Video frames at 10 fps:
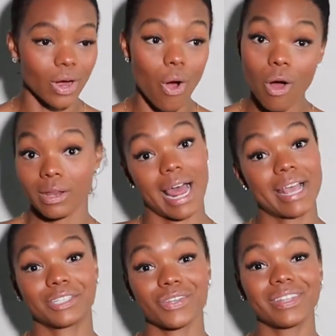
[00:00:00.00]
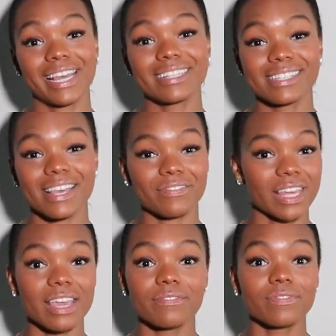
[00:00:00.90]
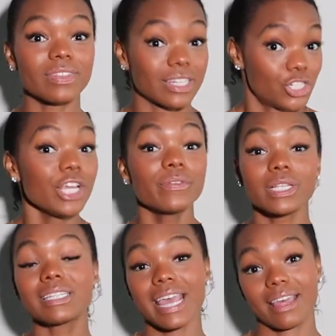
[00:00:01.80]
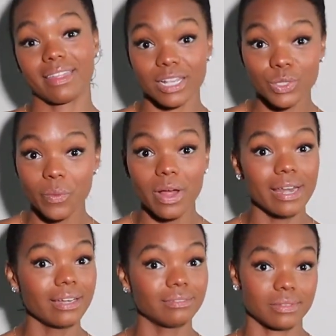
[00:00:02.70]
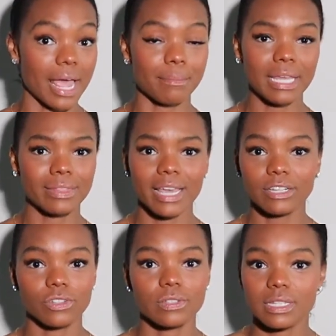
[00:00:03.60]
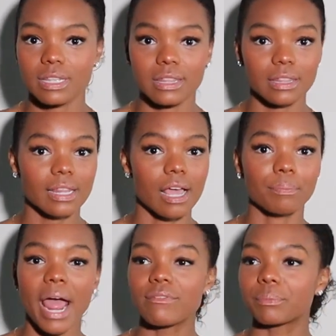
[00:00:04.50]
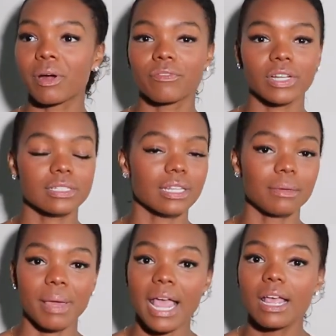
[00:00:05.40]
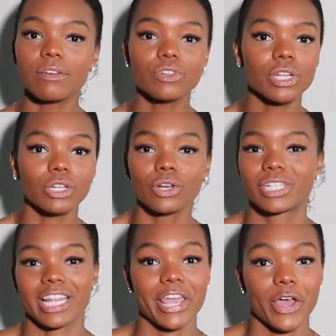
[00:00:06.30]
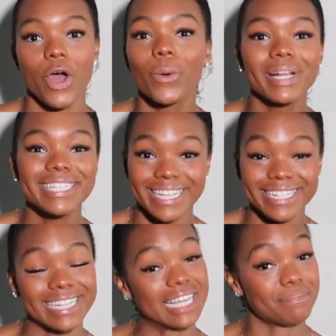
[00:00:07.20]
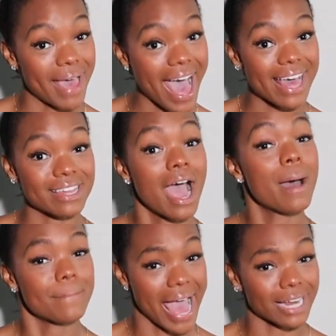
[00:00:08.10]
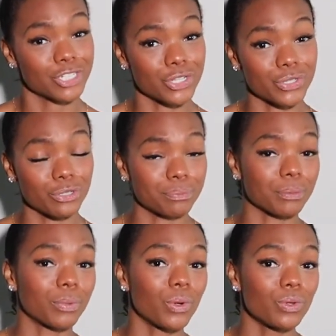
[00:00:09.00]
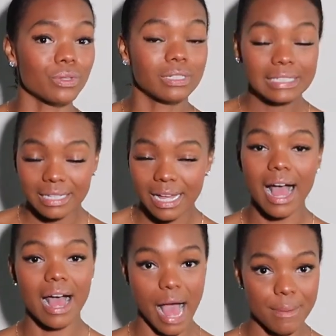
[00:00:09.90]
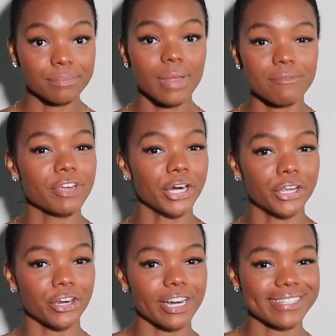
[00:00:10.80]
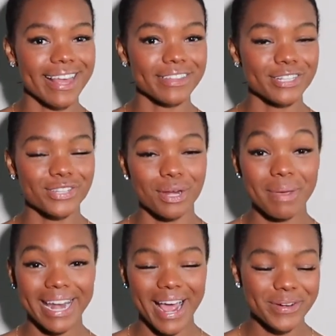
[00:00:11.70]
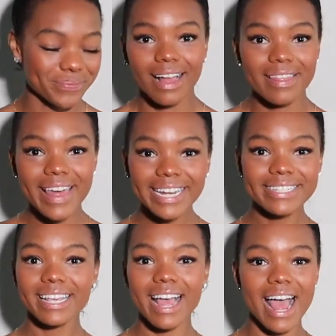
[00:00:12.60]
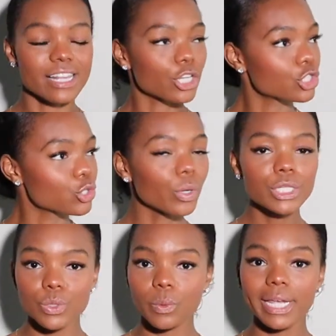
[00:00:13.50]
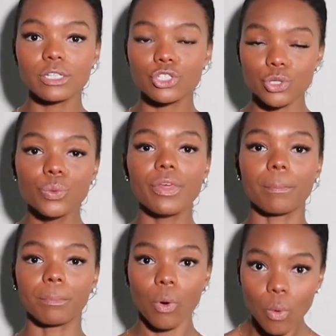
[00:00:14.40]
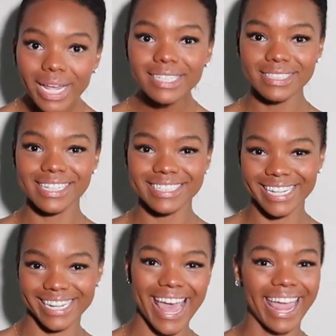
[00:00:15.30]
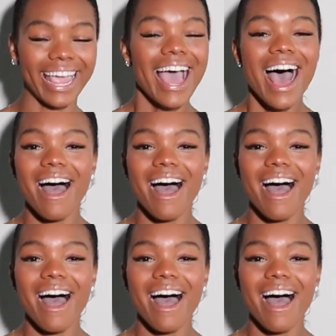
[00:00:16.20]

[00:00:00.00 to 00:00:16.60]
All eyes on this. If the Chiefs can take this one, I mean, they just have a perfectly paved, looks like 0-16 path back to the Super Bowl. I'm very curious how this is going to pan out. That is it, guys. Short, sweet, to the point today.